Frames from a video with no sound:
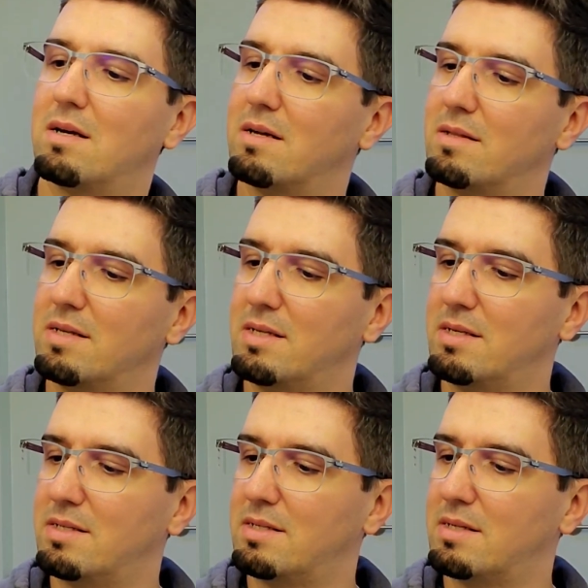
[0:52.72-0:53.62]
This
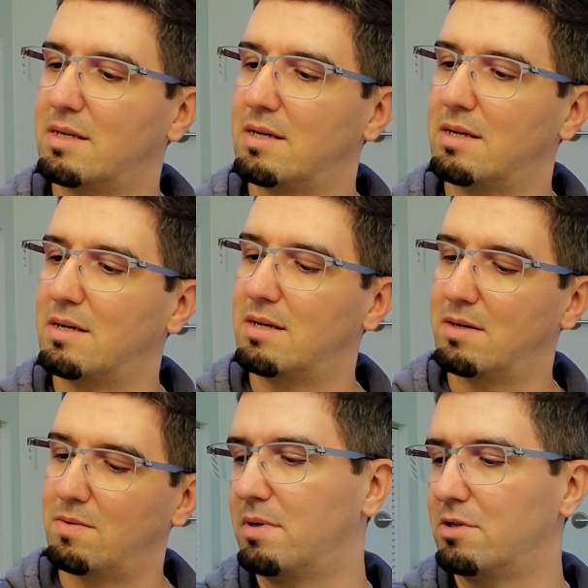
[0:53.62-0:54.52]
is
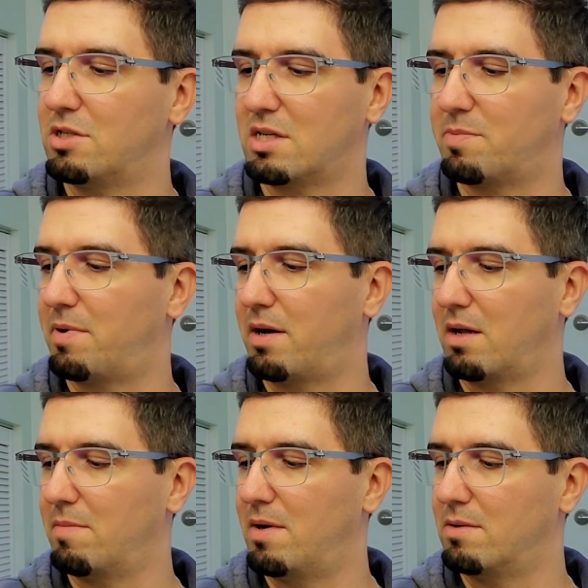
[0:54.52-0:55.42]
just
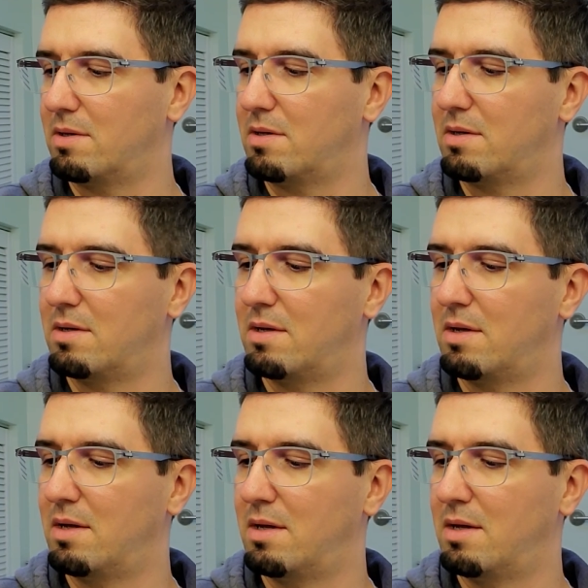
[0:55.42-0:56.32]
explaining about
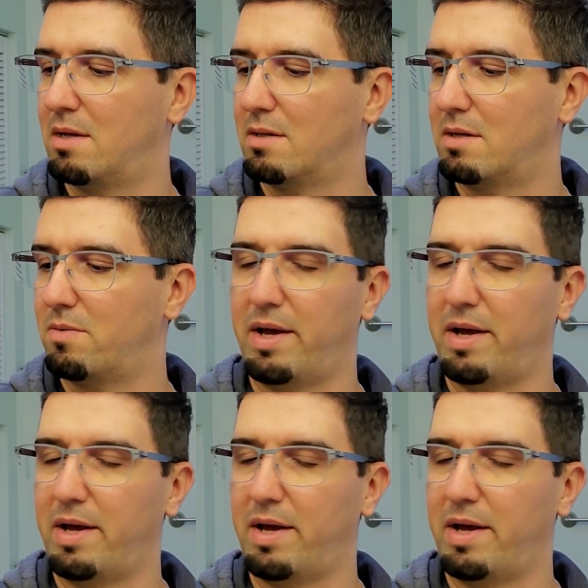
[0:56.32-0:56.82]
the